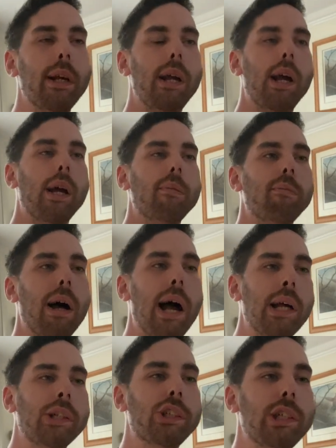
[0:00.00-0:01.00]

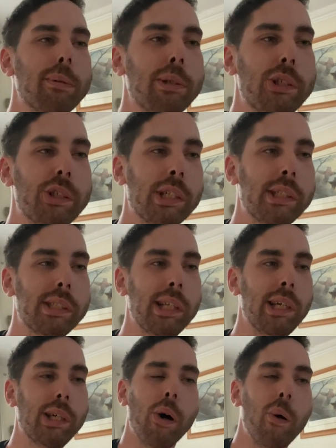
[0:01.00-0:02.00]
And she was just
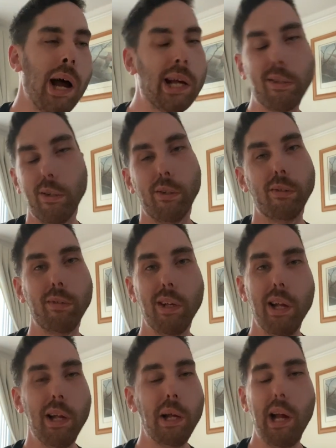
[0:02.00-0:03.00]
like, oh, Atholl,
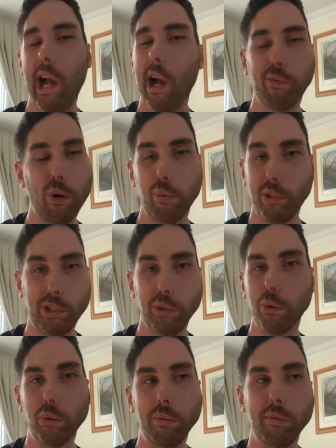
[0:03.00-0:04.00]
I've always
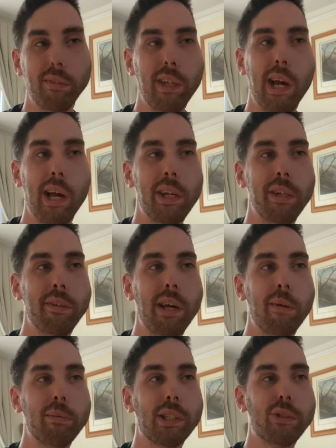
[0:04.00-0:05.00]
known. And
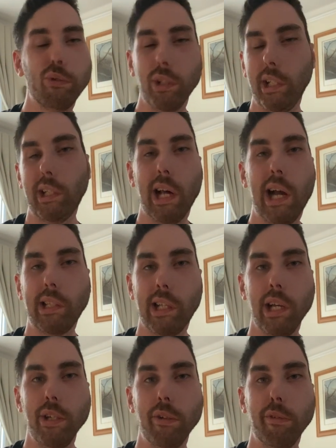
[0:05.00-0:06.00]
I'm just really glad
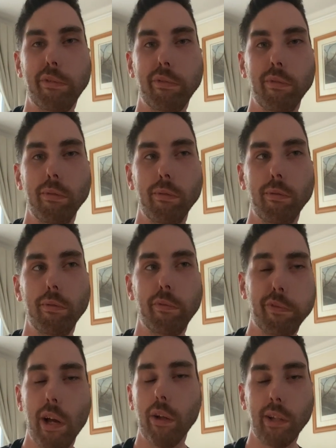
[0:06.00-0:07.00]
that you've
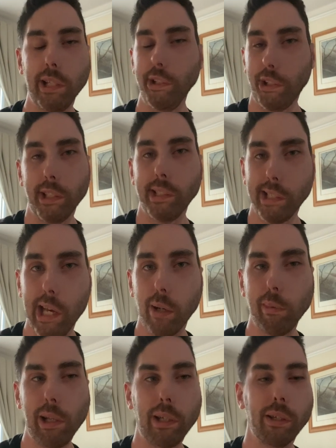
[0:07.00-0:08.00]
felt like you can tell
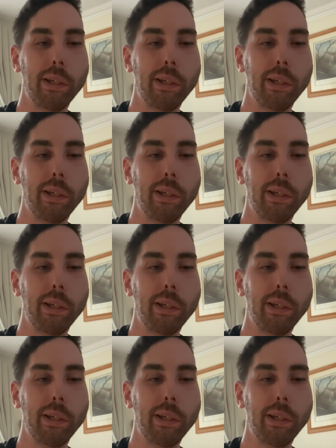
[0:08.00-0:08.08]
me.